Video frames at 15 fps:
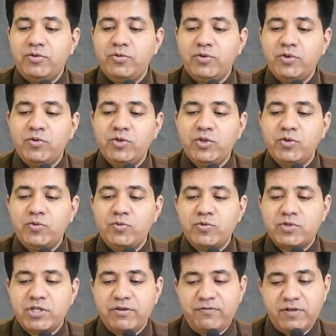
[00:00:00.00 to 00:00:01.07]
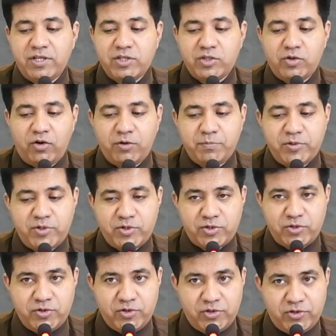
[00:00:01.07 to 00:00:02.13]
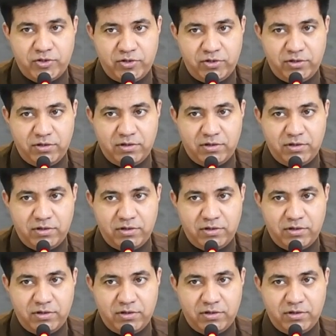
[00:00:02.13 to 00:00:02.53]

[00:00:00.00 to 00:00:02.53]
do you use if it is not personal?